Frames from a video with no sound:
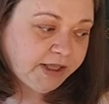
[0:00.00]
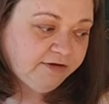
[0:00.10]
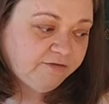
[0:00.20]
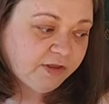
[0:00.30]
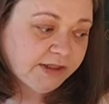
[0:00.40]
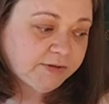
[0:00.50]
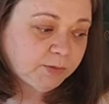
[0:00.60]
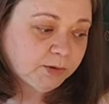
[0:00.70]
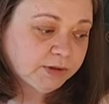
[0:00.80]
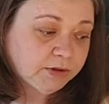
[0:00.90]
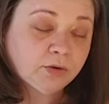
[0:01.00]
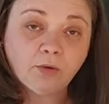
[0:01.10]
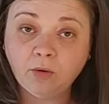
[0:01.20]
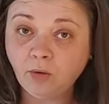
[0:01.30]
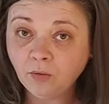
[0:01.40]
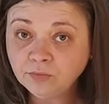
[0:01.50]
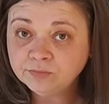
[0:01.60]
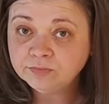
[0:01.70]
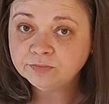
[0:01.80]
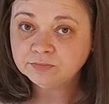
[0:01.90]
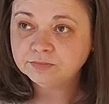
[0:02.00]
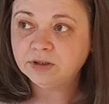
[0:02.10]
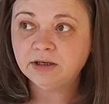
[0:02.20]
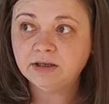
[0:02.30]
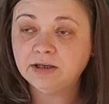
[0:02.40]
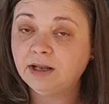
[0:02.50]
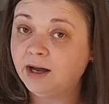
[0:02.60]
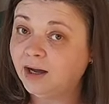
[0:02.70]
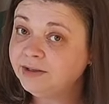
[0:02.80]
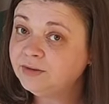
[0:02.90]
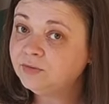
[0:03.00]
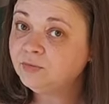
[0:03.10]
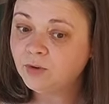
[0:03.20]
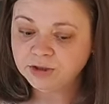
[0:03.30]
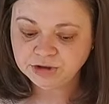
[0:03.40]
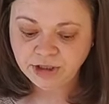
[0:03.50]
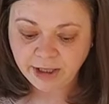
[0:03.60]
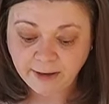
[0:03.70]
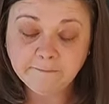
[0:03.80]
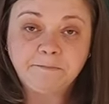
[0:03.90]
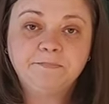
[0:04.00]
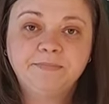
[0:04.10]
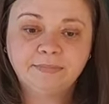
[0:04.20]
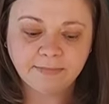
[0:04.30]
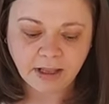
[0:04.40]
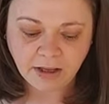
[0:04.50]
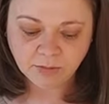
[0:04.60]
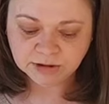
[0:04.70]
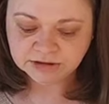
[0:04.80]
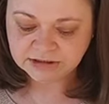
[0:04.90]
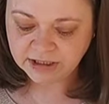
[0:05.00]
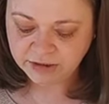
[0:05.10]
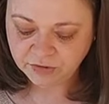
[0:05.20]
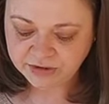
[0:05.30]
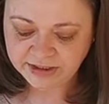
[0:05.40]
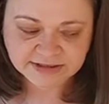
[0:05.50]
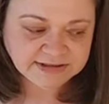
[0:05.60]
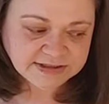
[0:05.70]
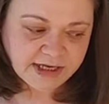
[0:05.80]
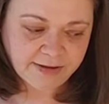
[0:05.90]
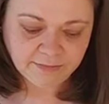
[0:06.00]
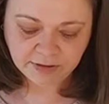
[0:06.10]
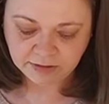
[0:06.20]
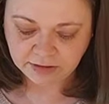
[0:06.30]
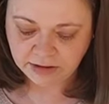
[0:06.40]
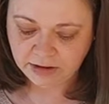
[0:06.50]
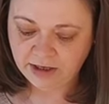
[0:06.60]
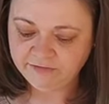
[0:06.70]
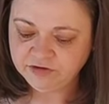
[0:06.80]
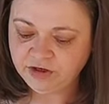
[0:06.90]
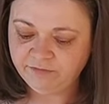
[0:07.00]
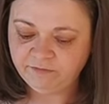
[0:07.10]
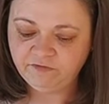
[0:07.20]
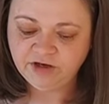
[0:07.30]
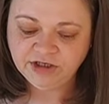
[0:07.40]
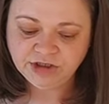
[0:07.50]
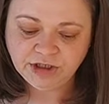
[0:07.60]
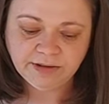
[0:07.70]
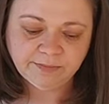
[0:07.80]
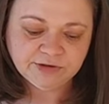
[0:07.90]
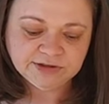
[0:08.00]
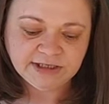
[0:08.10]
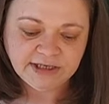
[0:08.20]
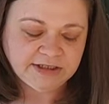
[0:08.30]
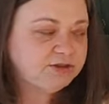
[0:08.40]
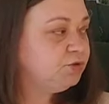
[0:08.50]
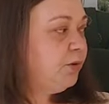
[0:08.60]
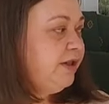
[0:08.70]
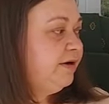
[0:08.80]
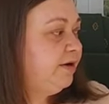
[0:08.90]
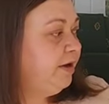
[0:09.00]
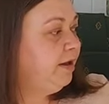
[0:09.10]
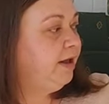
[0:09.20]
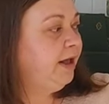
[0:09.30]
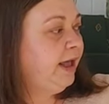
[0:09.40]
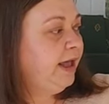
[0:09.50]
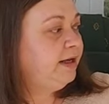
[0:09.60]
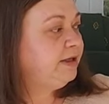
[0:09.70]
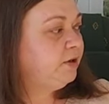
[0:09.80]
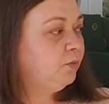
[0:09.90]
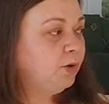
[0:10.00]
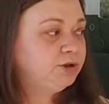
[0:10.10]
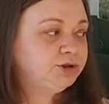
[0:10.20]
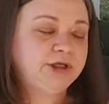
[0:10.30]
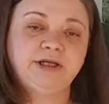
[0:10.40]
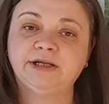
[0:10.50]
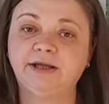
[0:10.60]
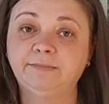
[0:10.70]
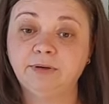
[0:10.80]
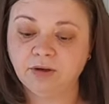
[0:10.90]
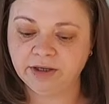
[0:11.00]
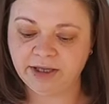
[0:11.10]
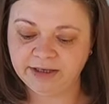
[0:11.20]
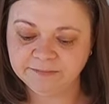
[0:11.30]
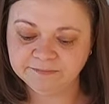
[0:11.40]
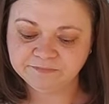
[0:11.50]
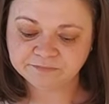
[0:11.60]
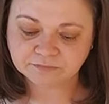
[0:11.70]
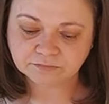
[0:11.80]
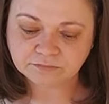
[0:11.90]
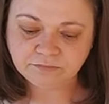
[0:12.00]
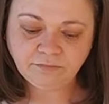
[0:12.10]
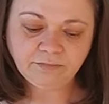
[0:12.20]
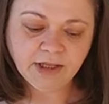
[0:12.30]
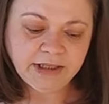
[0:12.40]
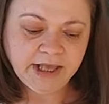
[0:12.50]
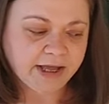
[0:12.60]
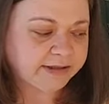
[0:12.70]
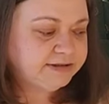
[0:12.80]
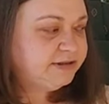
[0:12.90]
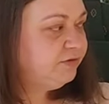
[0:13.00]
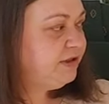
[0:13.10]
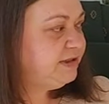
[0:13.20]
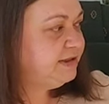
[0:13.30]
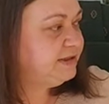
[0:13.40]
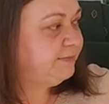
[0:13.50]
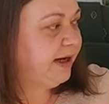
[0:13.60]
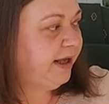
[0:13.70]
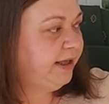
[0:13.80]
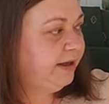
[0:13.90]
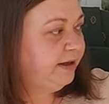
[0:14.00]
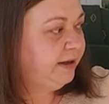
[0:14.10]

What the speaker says: if it will grow a lot on washing. I will tell you the next time after I'm finishing the porcelain sweater and wash it and block it. Yeah, so this is my